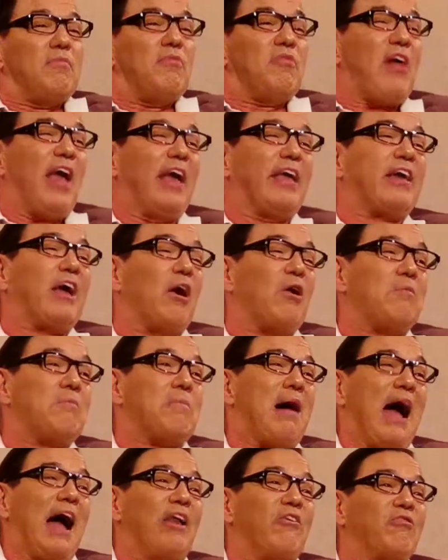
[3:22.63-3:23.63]
They go
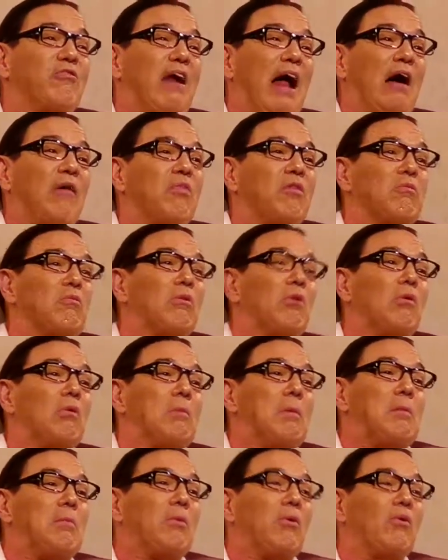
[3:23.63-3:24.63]
mad round the War
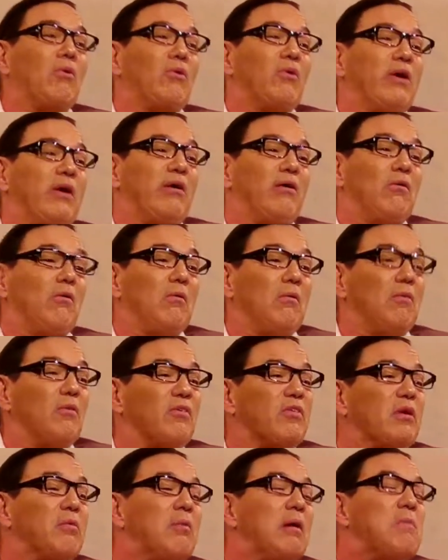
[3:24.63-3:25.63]
Memorial,
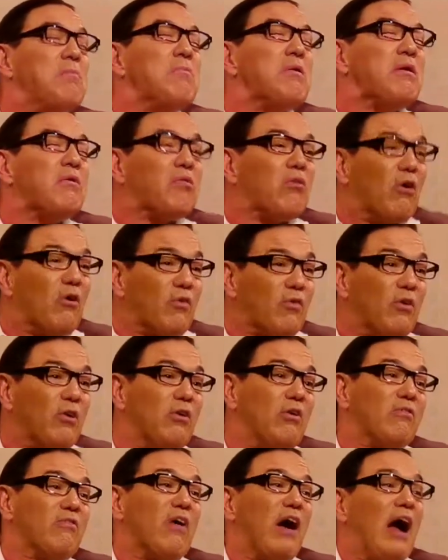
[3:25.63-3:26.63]
so when we cross
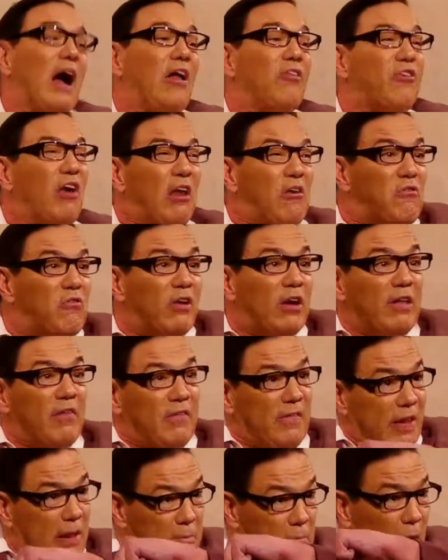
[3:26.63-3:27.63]
over, I generally
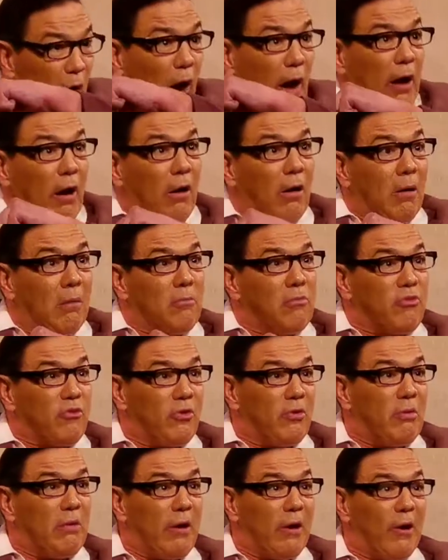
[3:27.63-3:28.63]
slip my arm
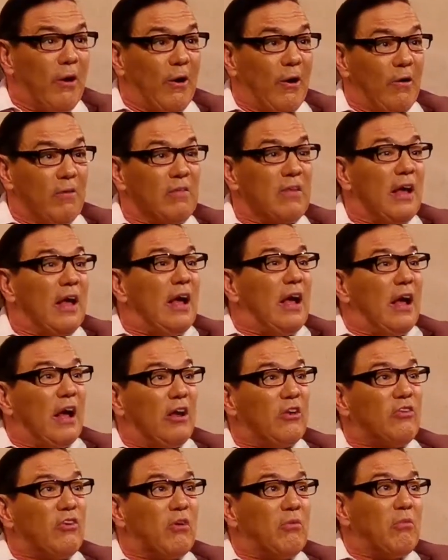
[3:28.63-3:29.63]
through hers
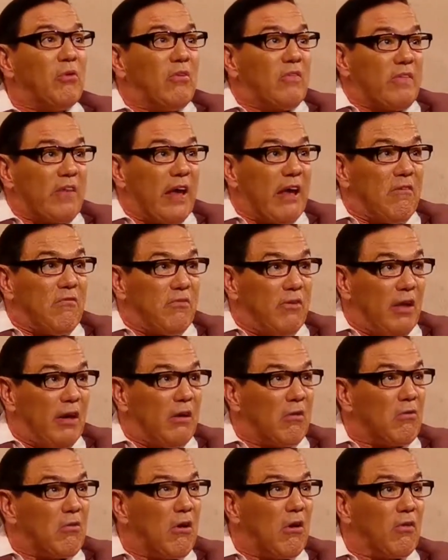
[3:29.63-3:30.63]
until we're safely
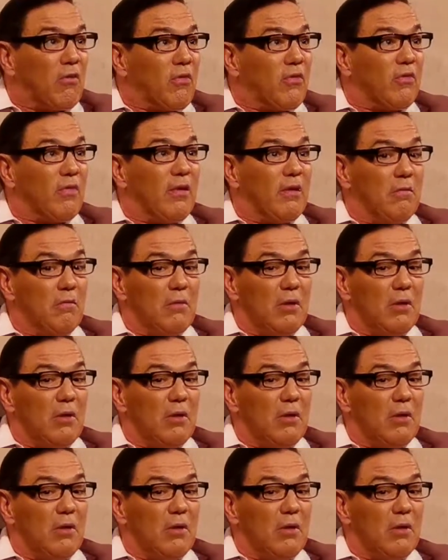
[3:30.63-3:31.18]
across.